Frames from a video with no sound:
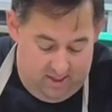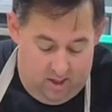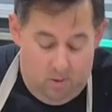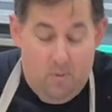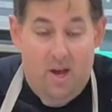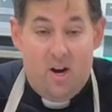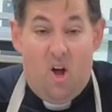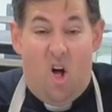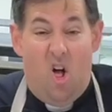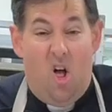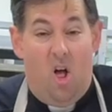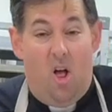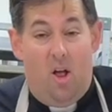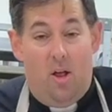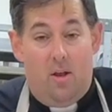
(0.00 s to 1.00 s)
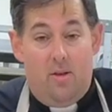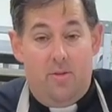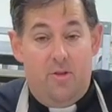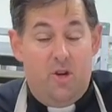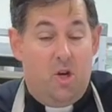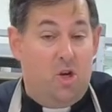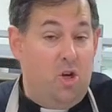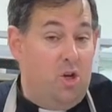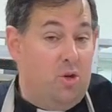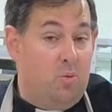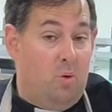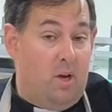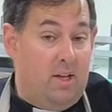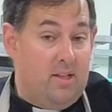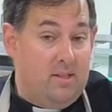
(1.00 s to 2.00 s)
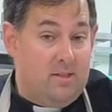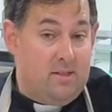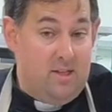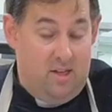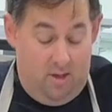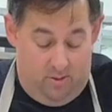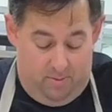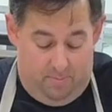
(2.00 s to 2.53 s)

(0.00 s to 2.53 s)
I don't want all the good ones, you know,